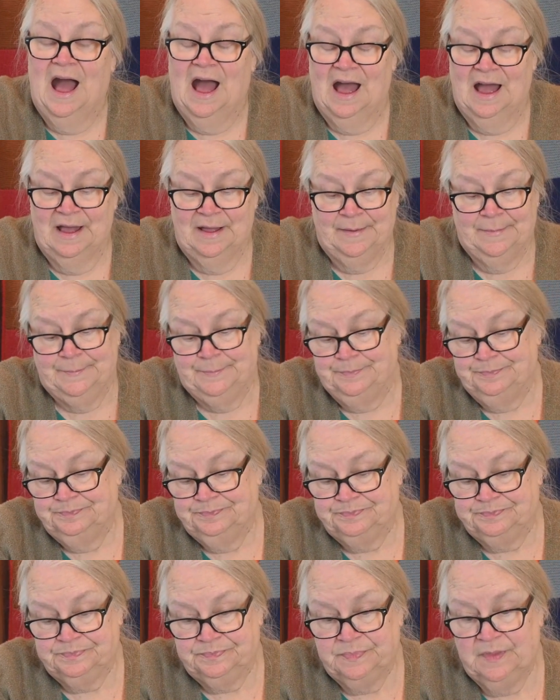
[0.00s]

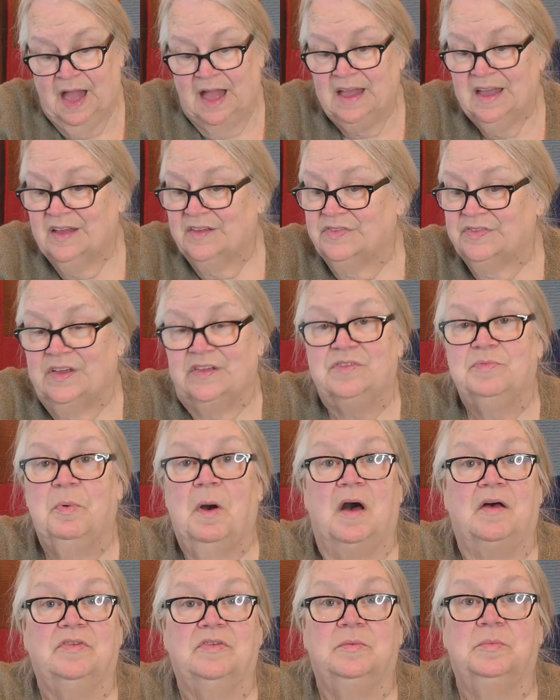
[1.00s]
I guess that's
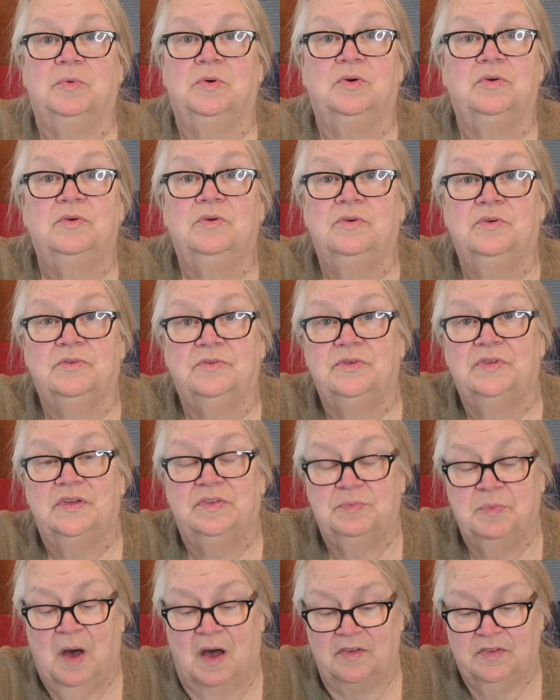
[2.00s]
possible. That's
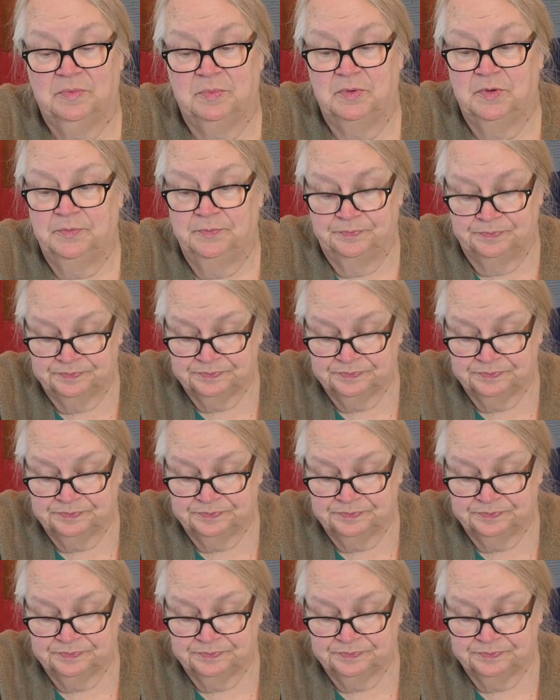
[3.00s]
possible.